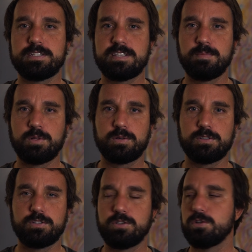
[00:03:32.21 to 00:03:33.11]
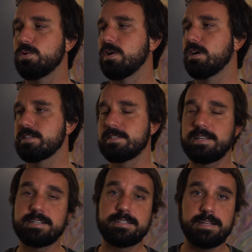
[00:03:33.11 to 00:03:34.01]
similar to
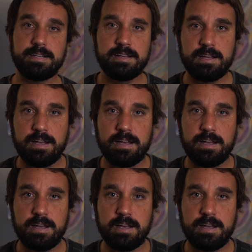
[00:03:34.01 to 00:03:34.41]
60.